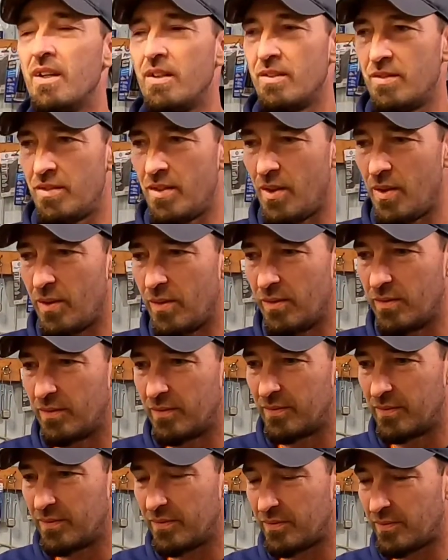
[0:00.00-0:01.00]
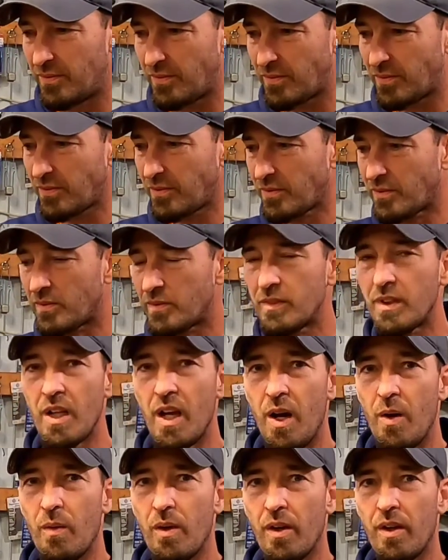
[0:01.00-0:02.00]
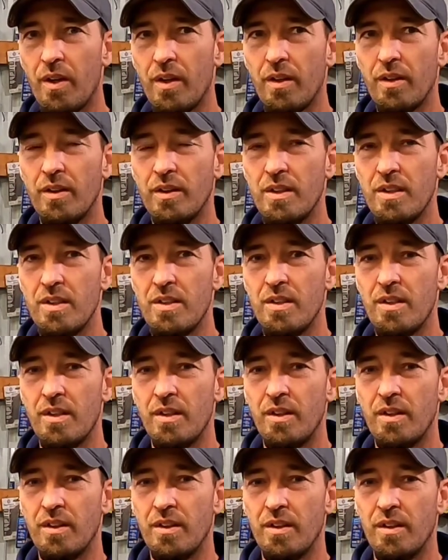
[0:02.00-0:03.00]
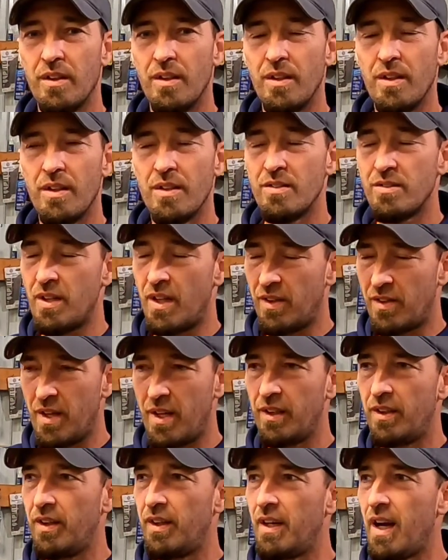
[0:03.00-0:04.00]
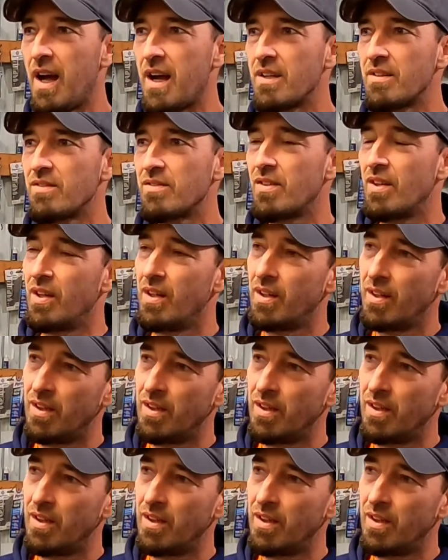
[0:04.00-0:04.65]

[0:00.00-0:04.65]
So I want to say thank you guys,